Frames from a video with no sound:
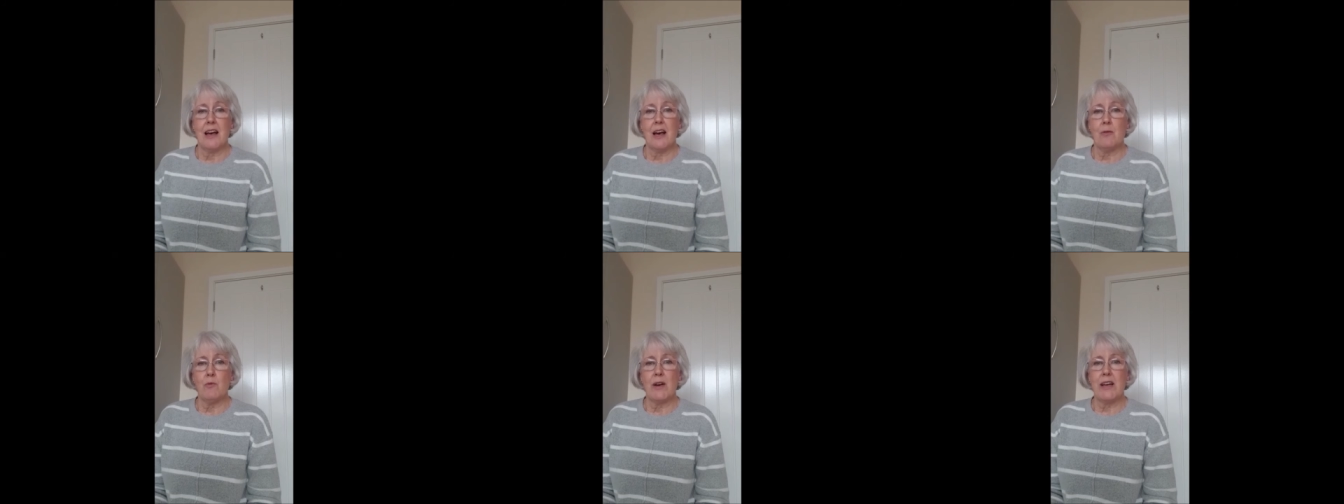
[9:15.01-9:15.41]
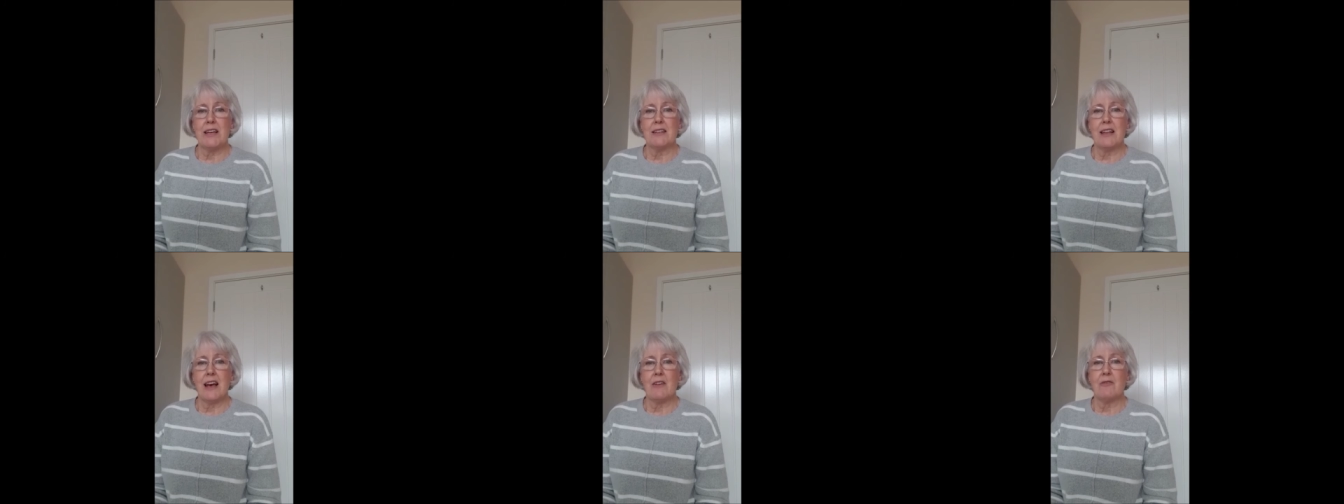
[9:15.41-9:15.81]
And we
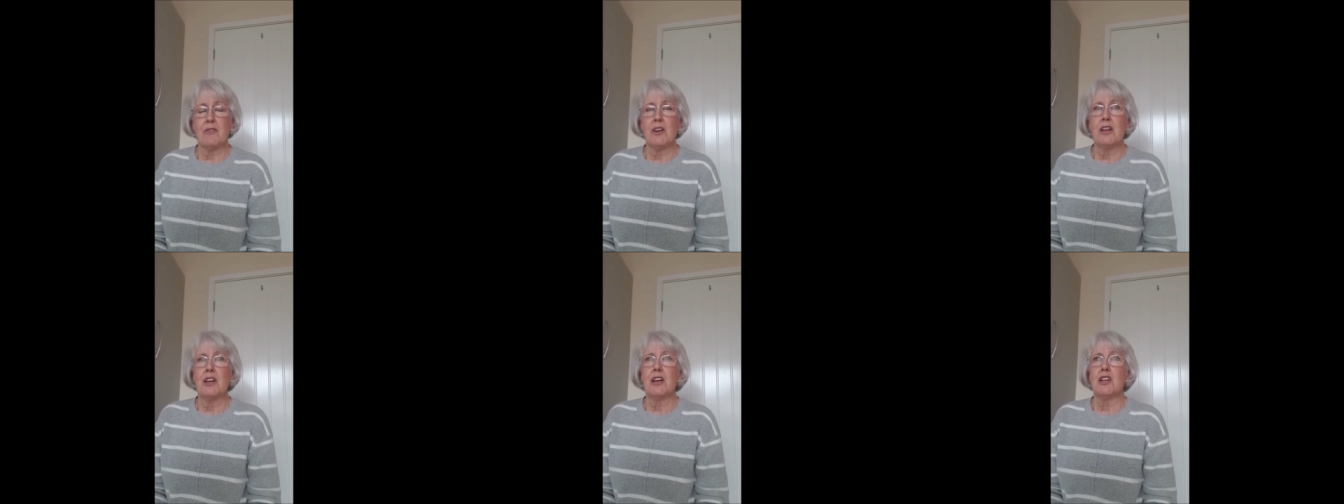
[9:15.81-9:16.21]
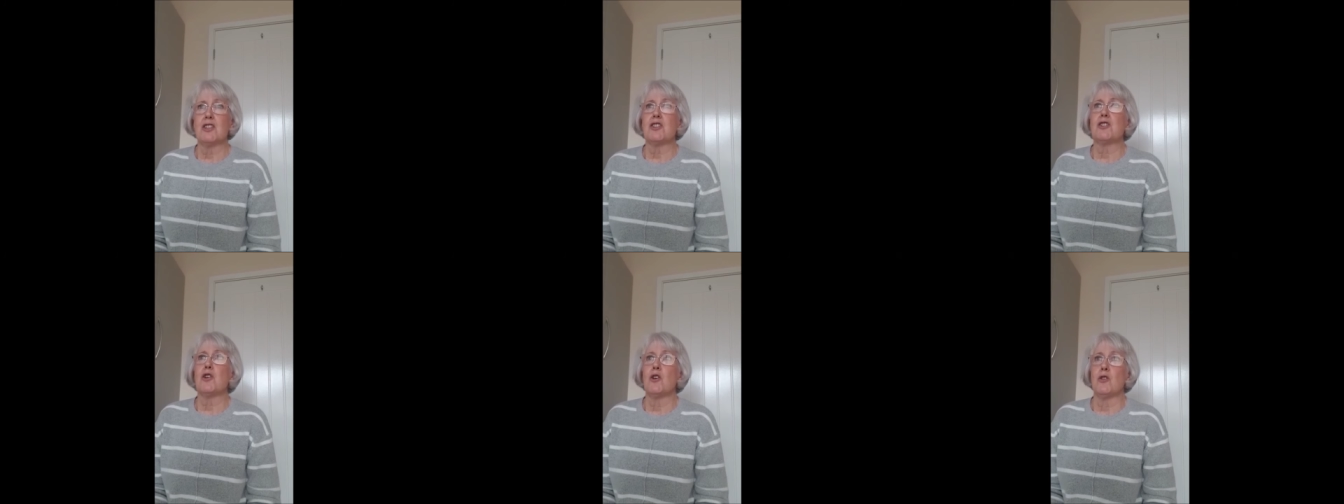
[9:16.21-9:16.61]
can have a
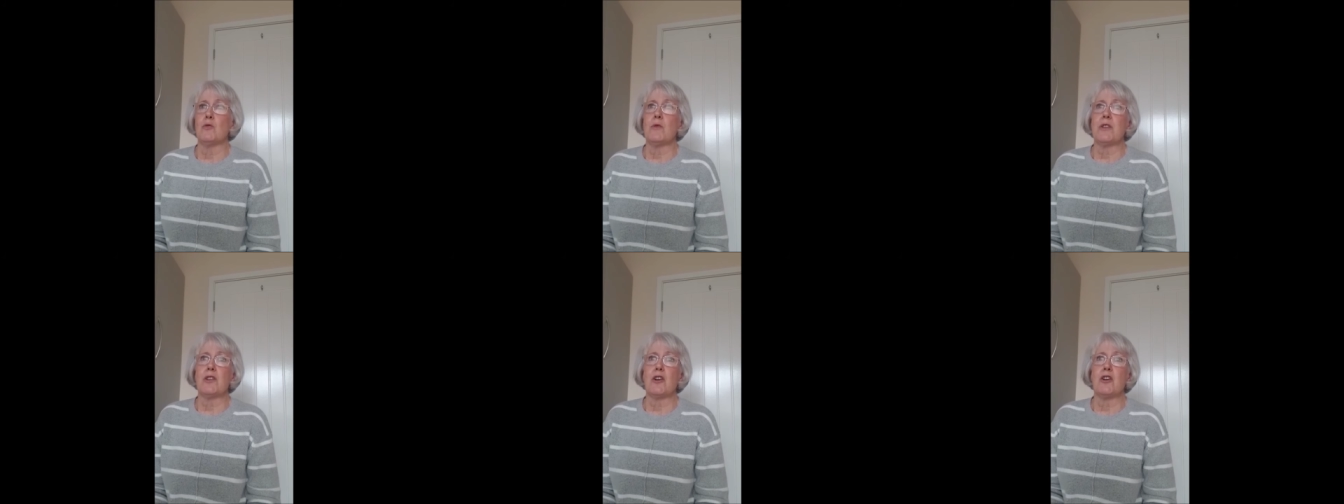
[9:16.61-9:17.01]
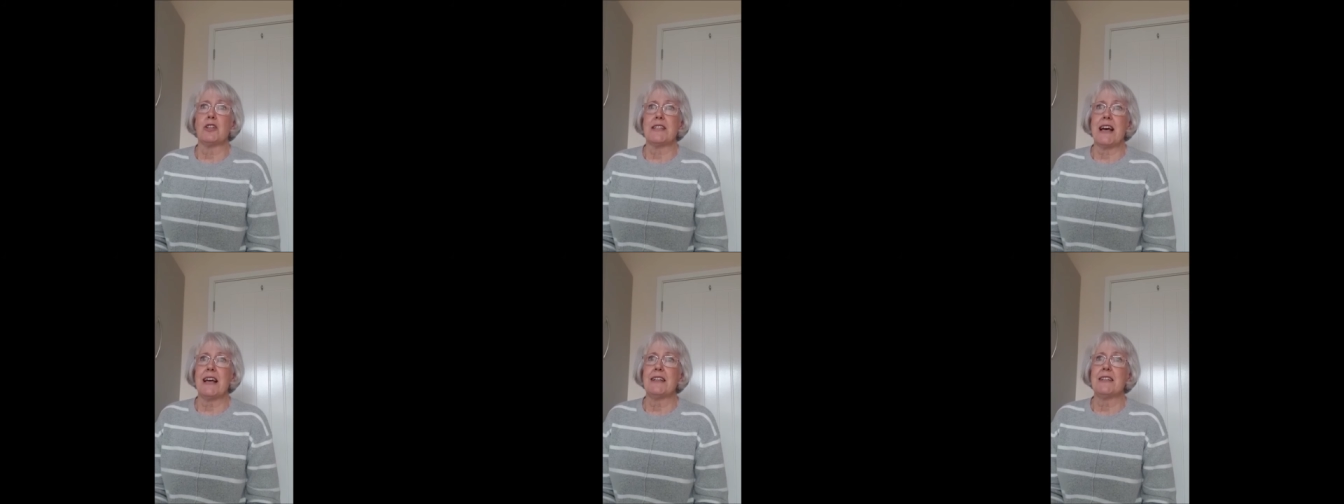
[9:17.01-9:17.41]
talk with
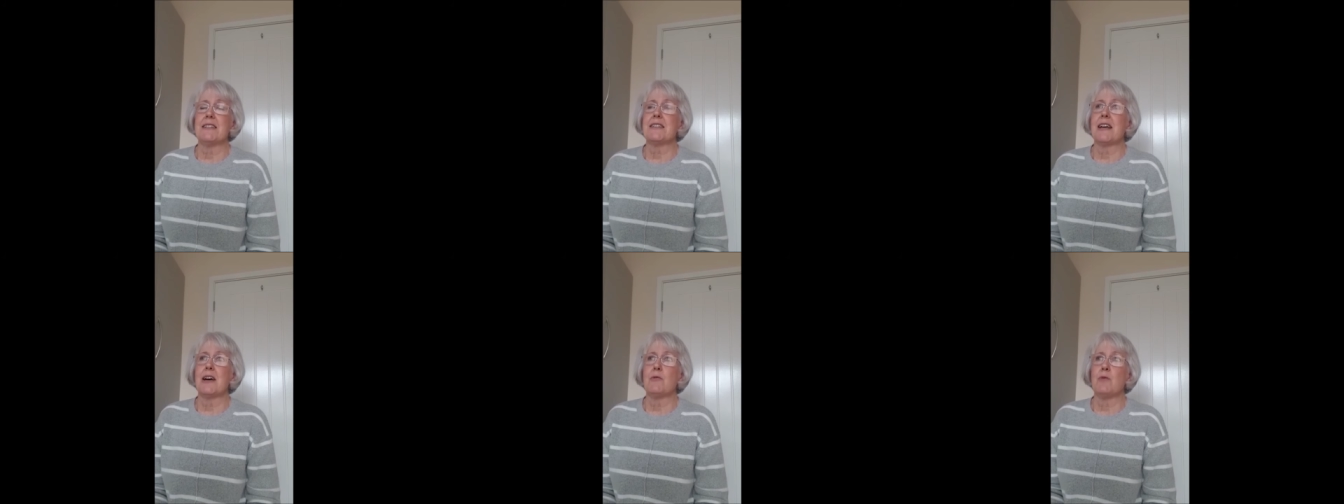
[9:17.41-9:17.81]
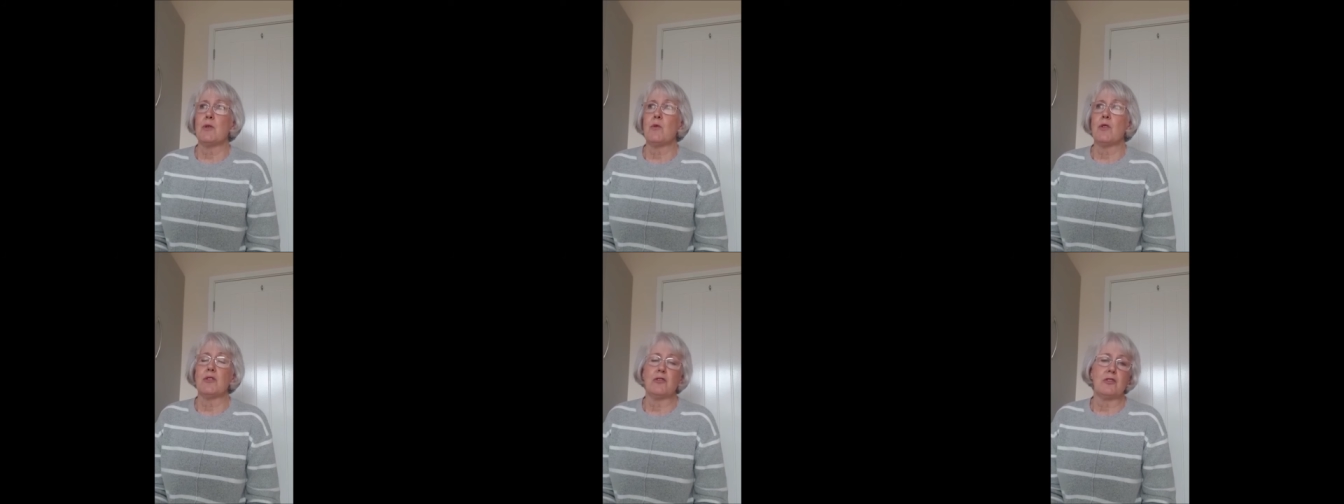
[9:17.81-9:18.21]
God anytime we
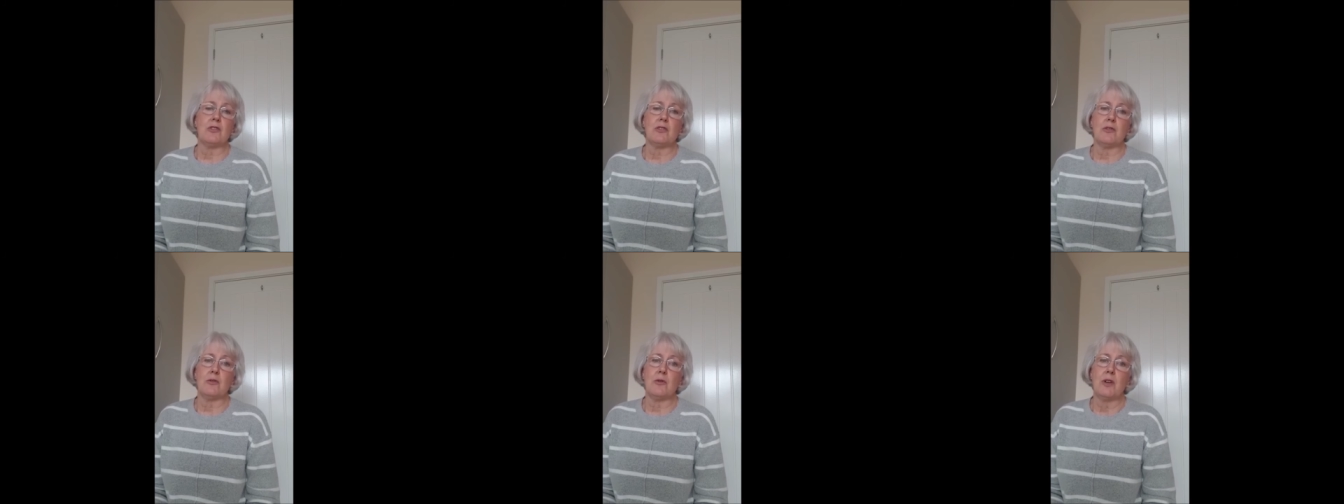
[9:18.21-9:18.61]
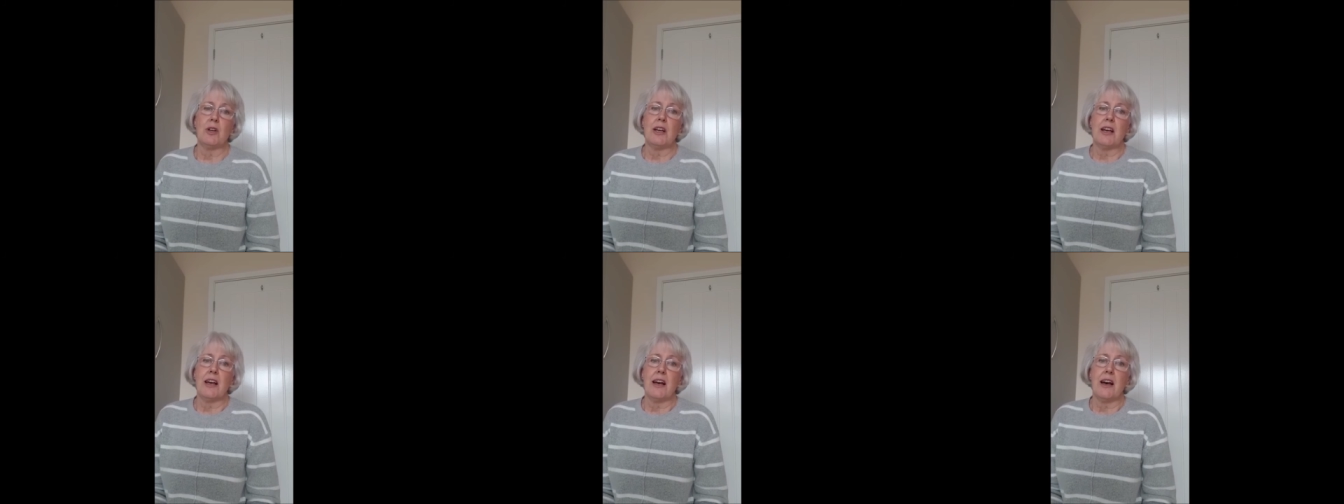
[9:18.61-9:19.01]
want to
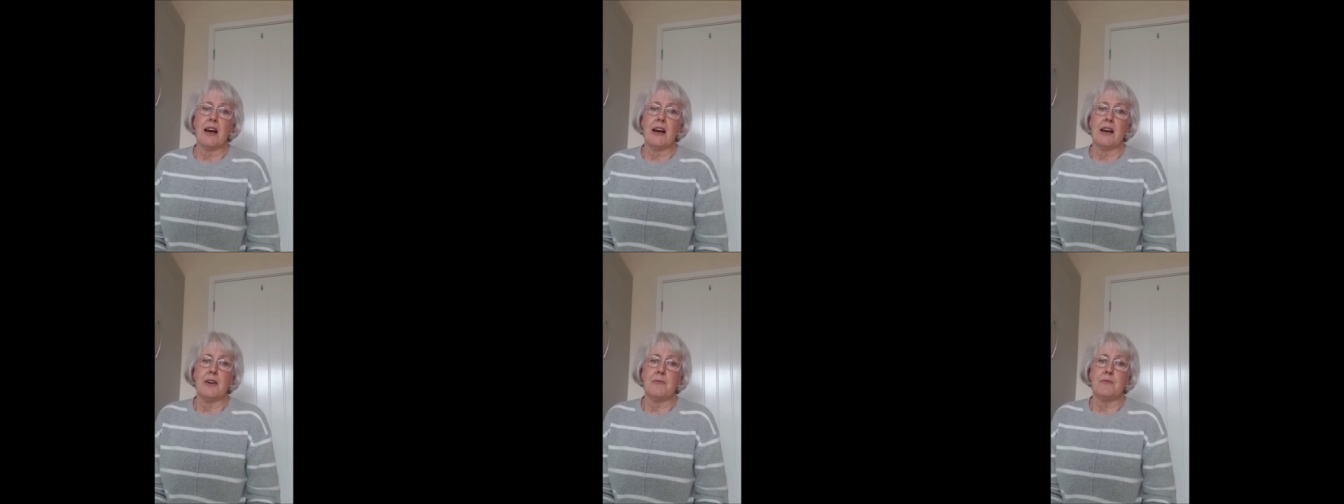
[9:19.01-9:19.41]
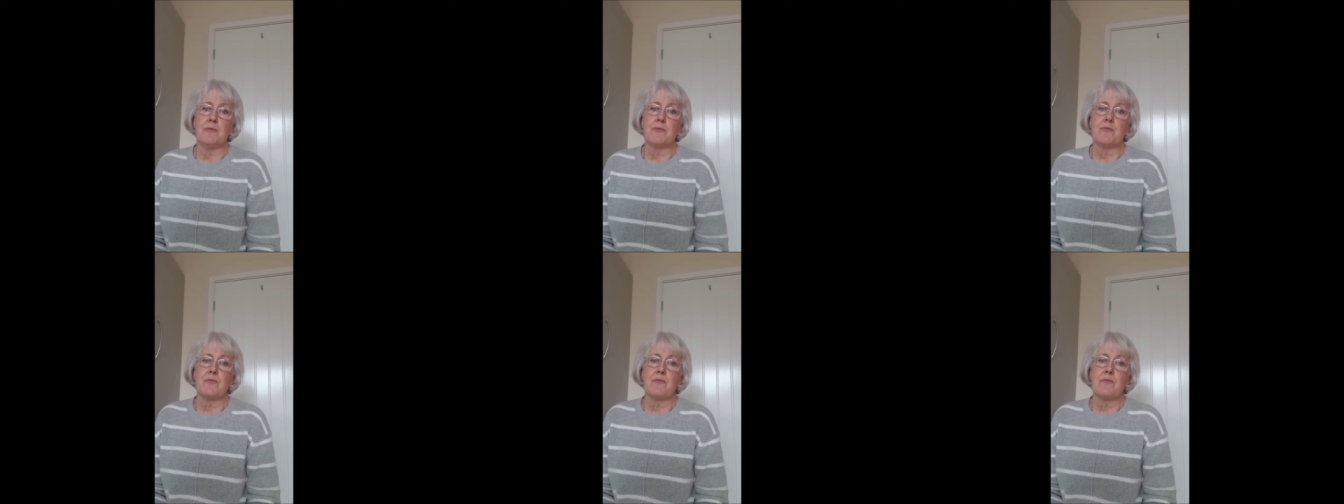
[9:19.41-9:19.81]
um,